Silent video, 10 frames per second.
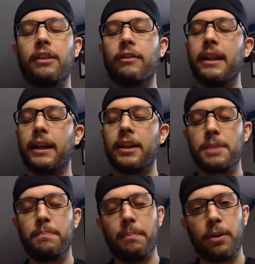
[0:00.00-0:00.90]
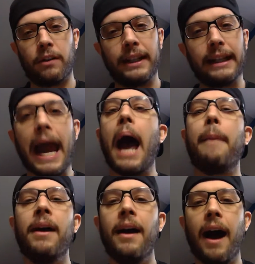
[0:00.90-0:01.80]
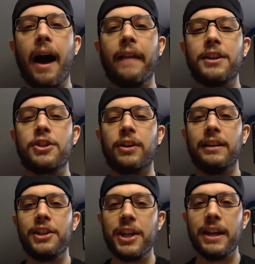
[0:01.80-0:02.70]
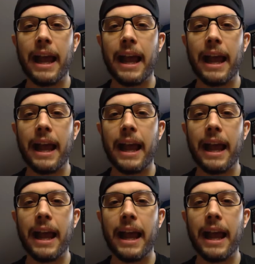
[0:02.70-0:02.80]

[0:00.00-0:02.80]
3 that could just put a perfect cap on this trilogy.